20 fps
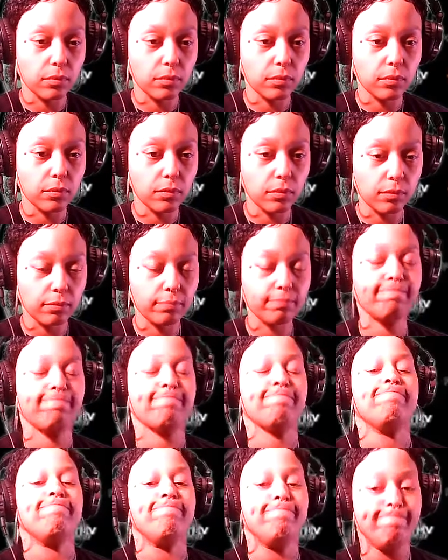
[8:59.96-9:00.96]
on the
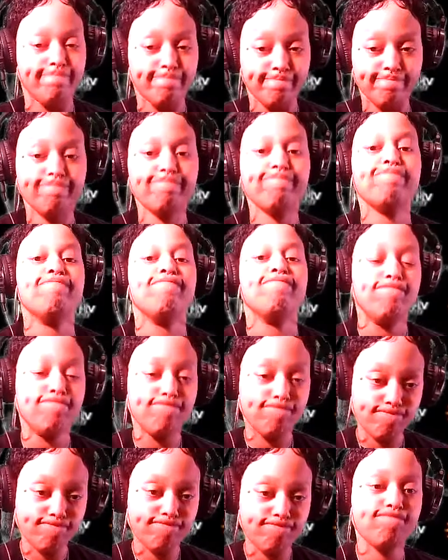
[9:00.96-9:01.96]
cuff because
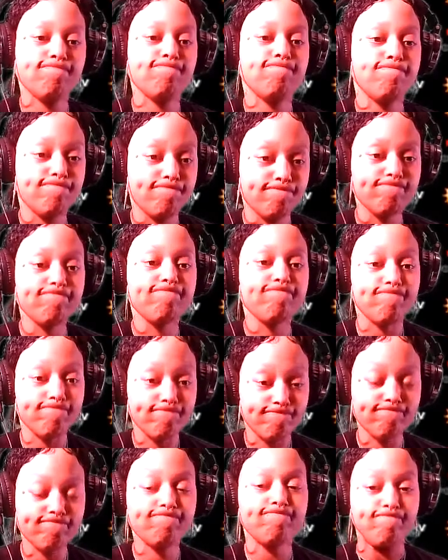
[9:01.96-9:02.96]
life
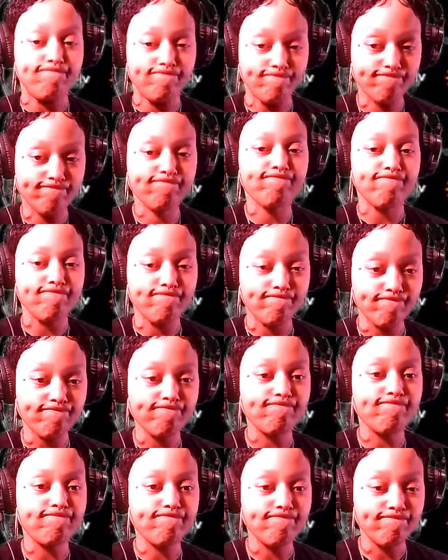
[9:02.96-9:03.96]
happens. With
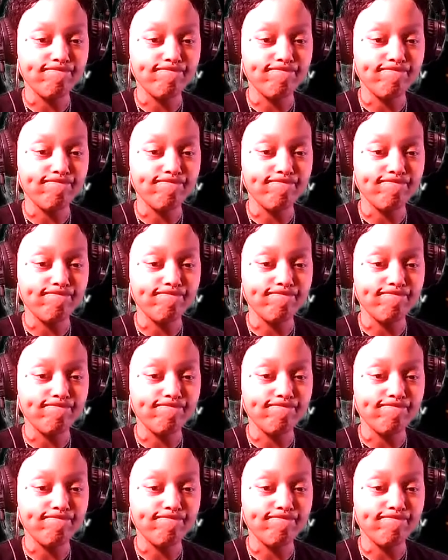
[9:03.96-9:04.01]
me,